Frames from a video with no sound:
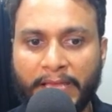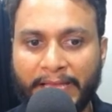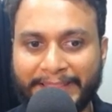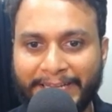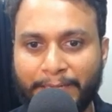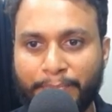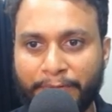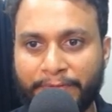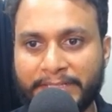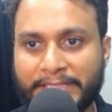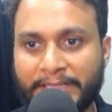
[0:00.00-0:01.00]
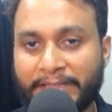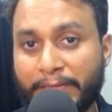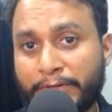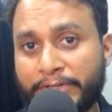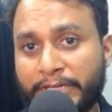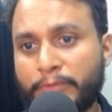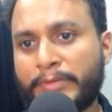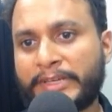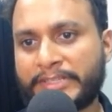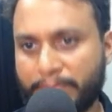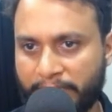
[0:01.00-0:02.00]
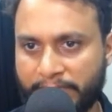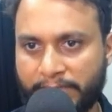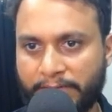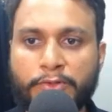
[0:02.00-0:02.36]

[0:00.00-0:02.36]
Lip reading: And that prefix length, I will try to maximize it.